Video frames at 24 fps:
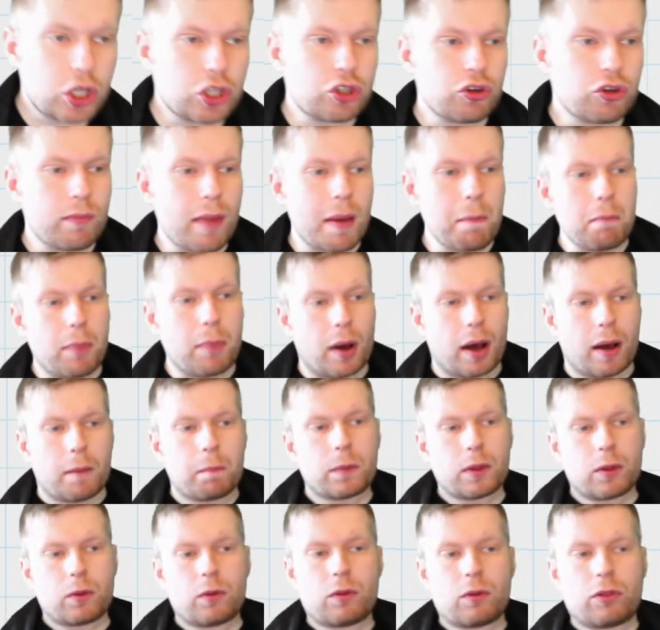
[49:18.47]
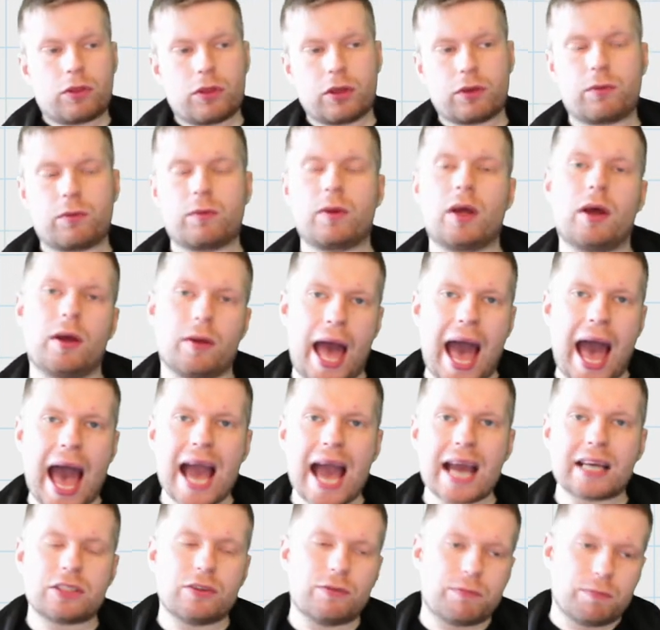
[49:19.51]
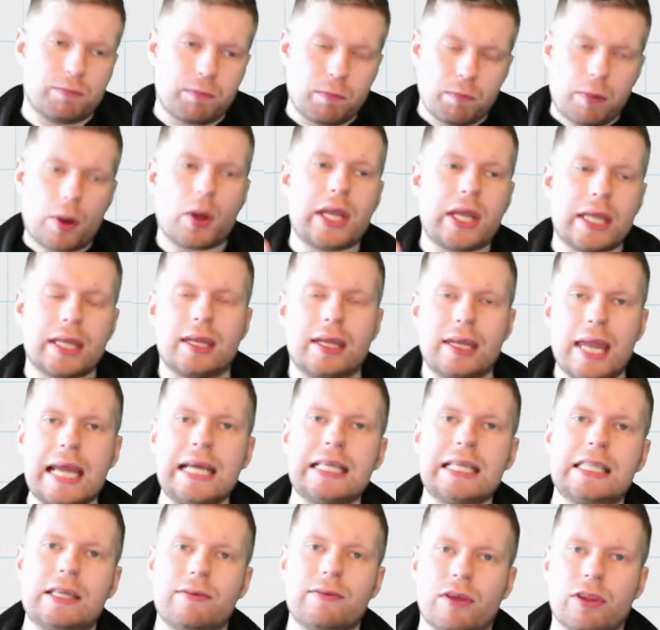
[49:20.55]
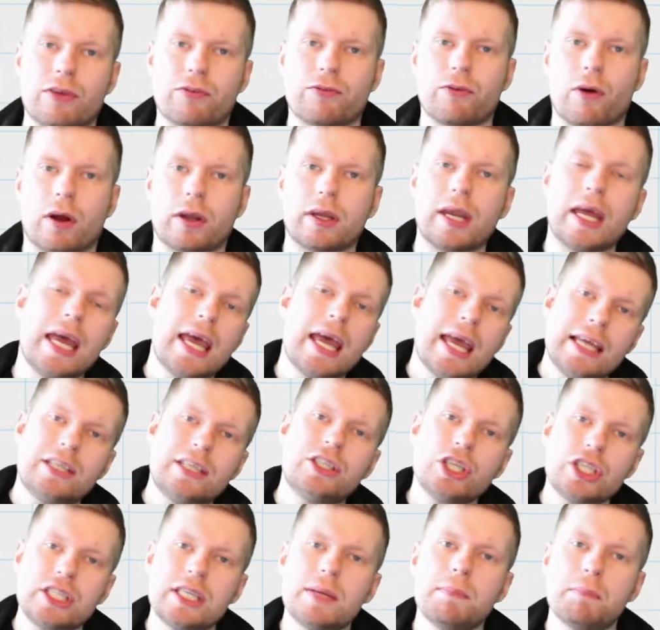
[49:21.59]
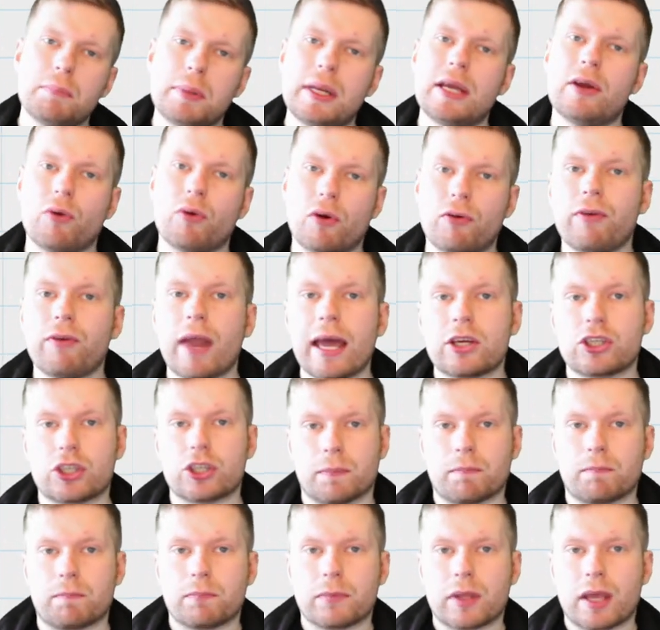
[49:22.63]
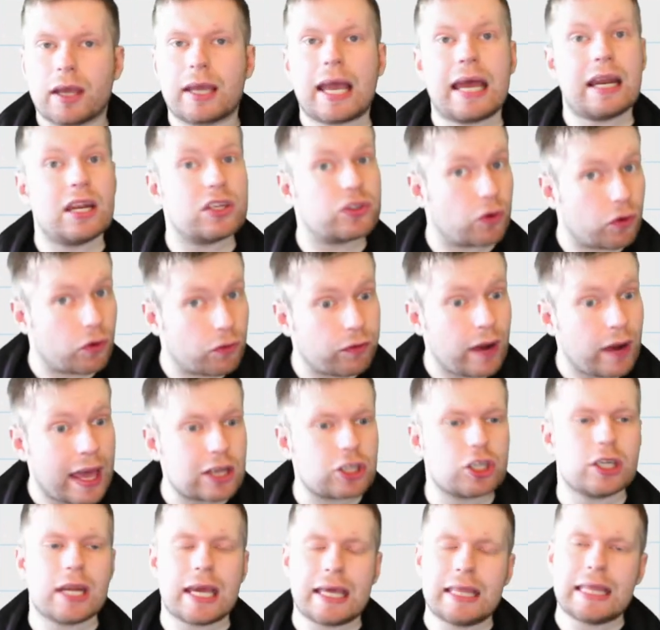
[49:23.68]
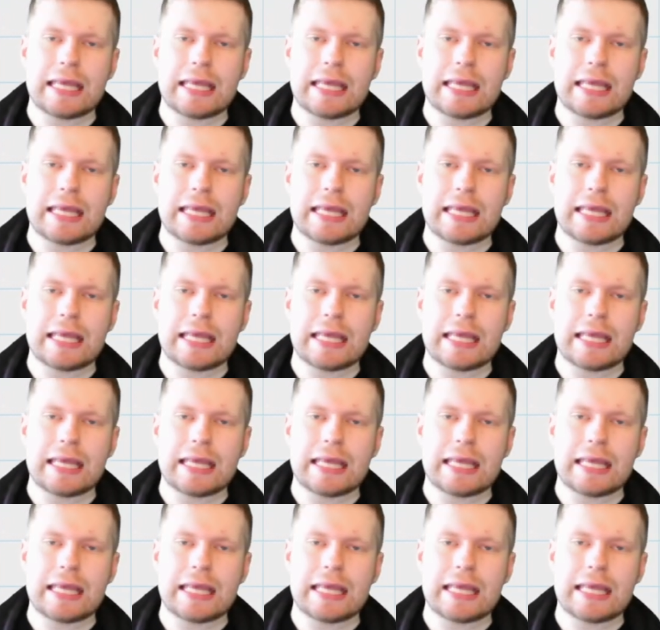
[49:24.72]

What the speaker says: remember, the act of putting the negative at the front is just simply a reflection. Okay, and it's a reflection in the